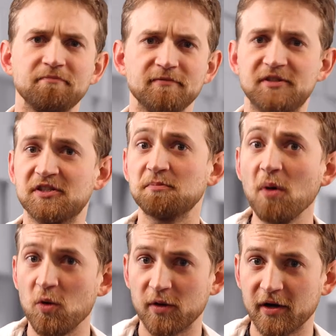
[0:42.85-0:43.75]

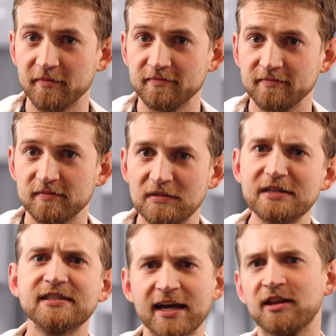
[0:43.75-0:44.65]
smoke.
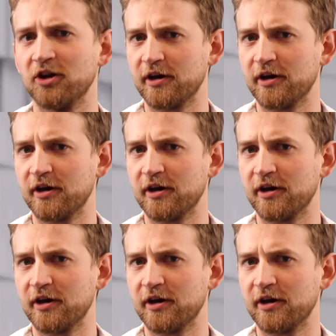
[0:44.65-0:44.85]
Let's take a look.